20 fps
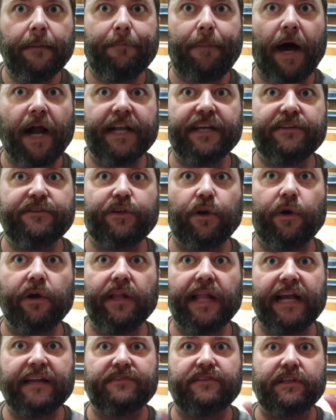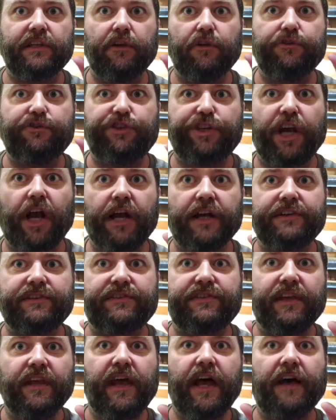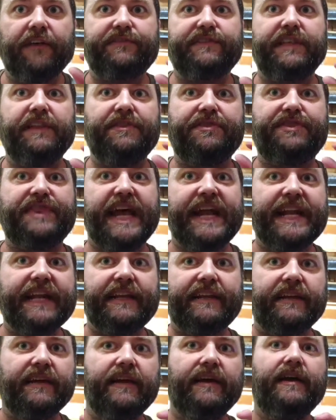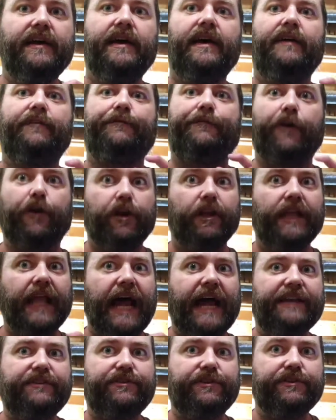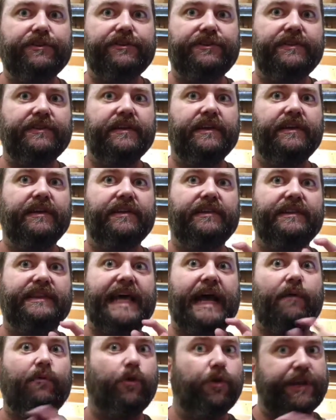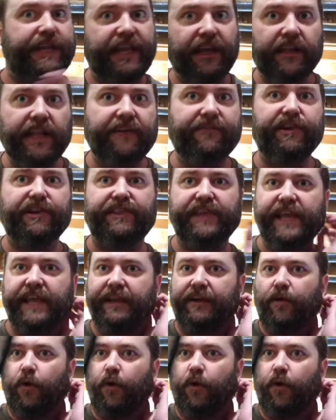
Potting soil has little chunks of synthetic fertilizers that will kill everything.